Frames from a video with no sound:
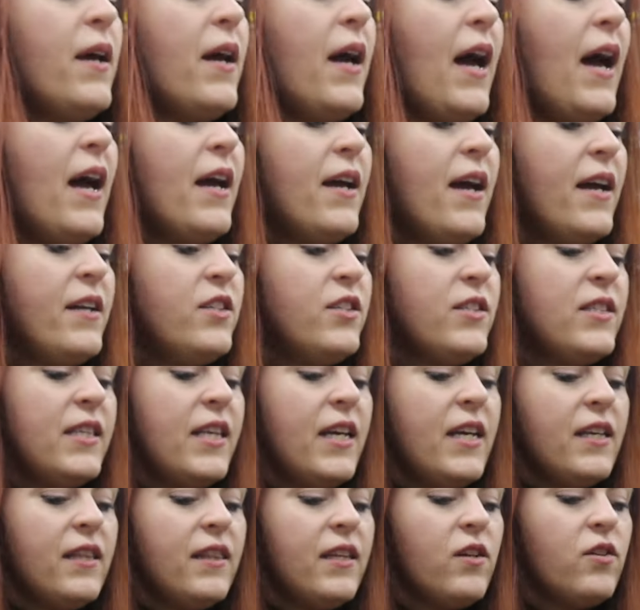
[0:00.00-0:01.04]
I just
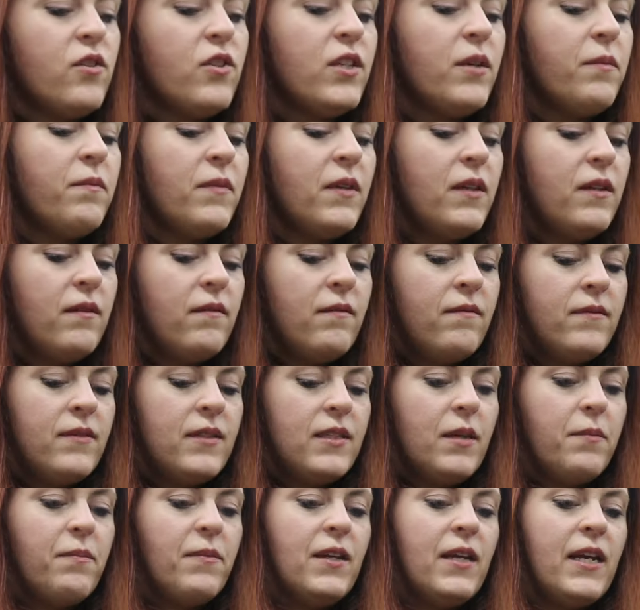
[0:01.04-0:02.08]
think there's
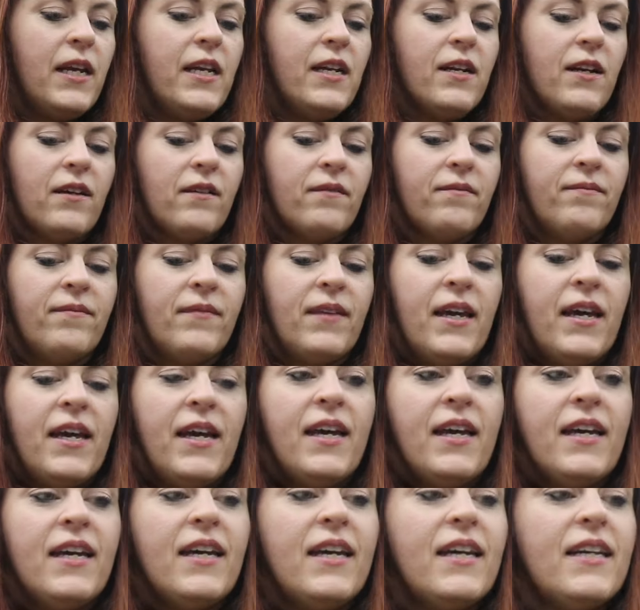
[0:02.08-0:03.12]
something here.
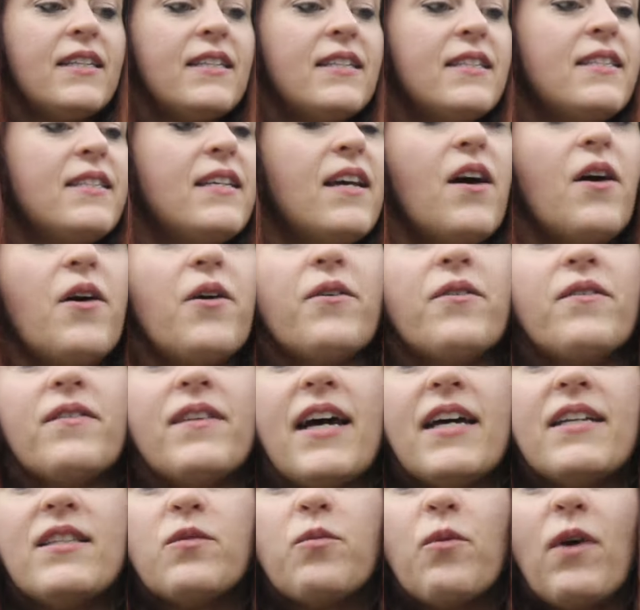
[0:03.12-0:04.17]
And so
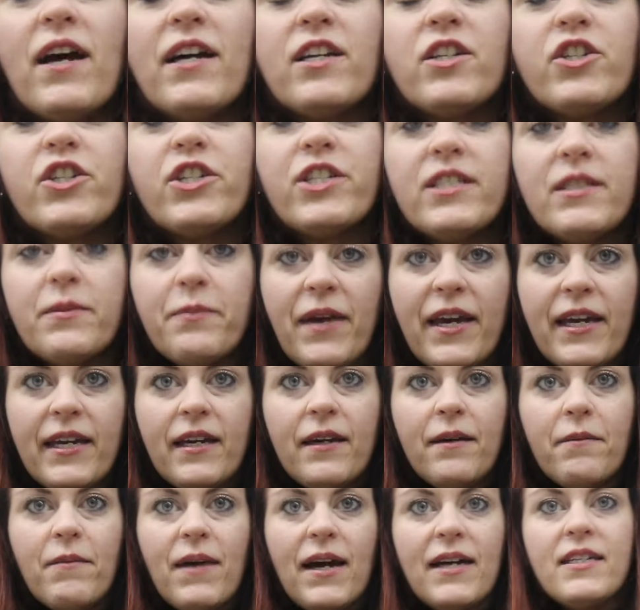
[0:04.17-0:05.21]
that's why she's
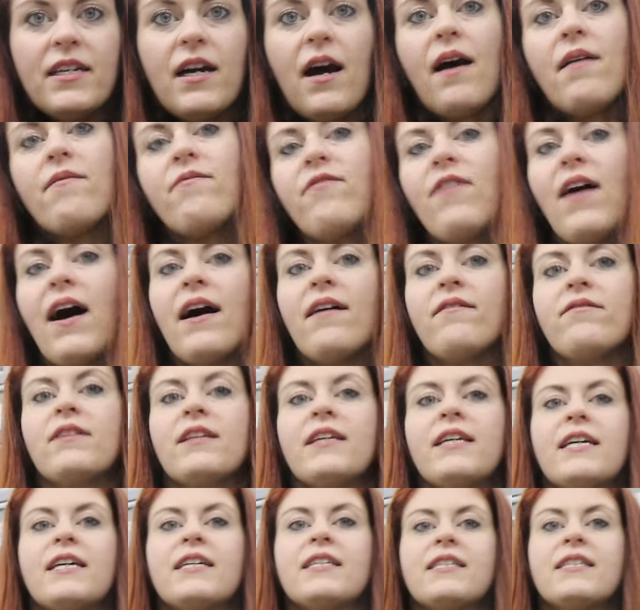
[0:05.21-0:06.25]
making my top 5
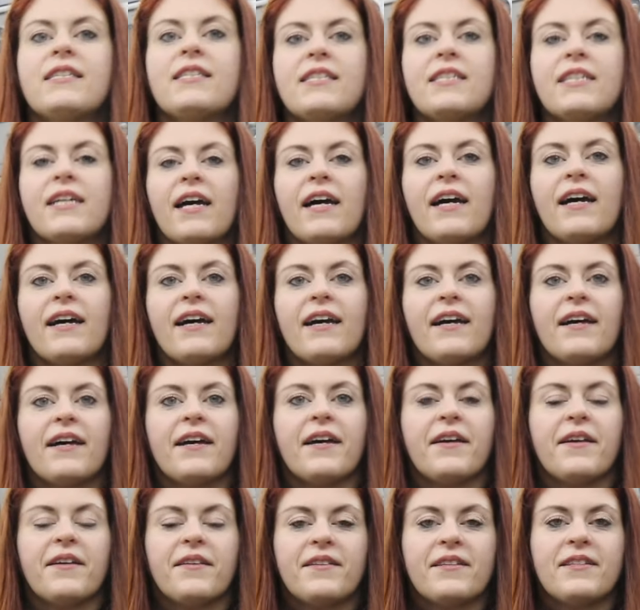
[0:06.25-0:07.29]
list
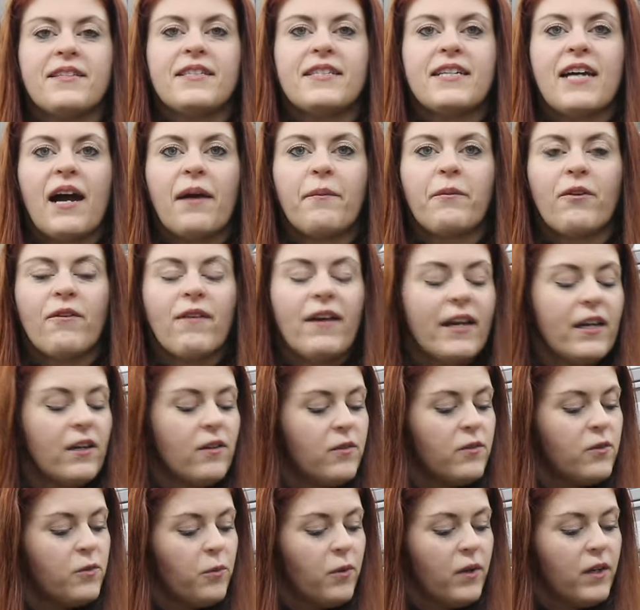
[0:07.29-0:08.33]
this time
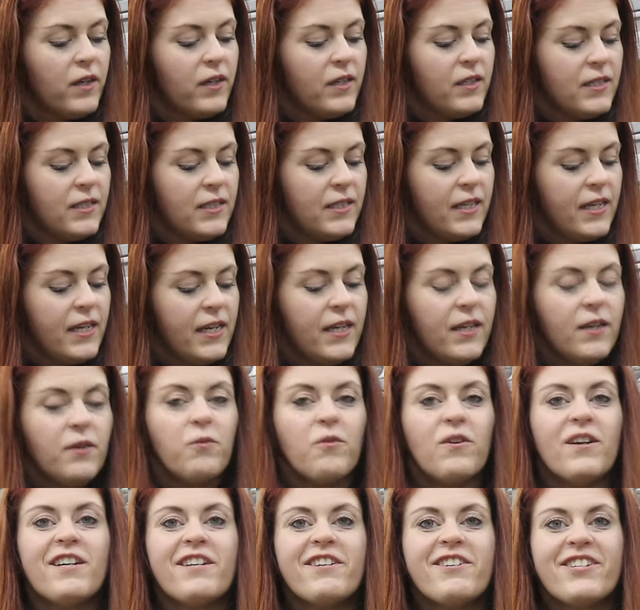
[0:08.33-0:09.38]
around. We're gonna see
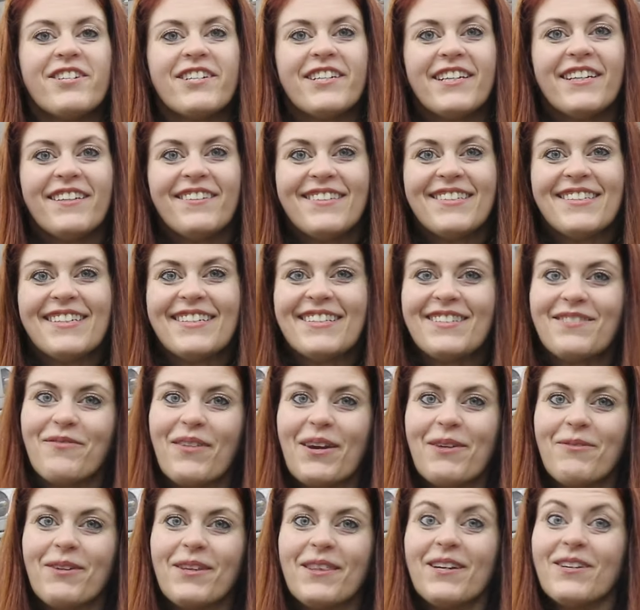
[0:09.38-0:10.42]
what she gives us.
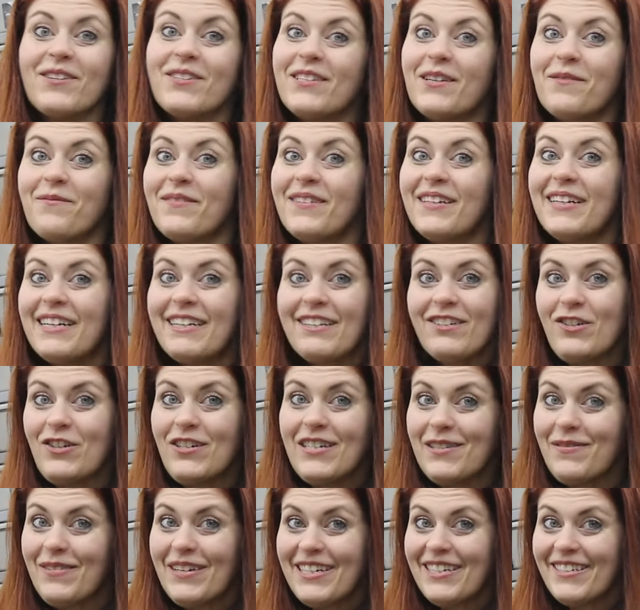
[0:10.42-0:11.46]
Maybe there's something extra
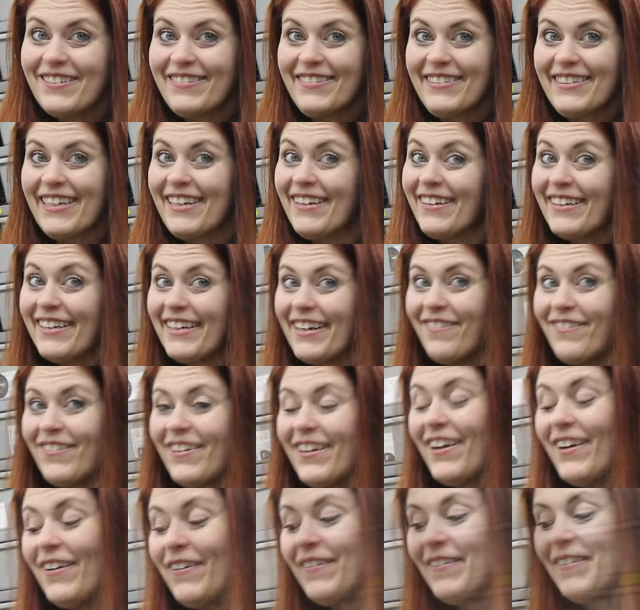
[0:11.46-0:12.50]
special in there, you never
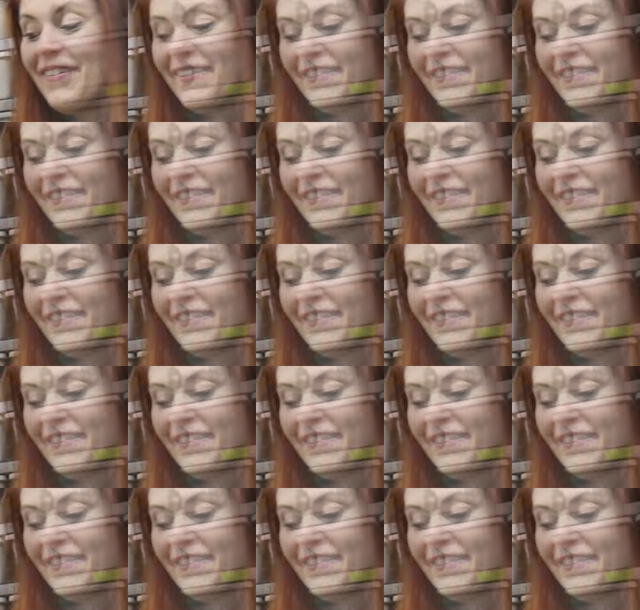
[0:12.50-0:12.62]
know.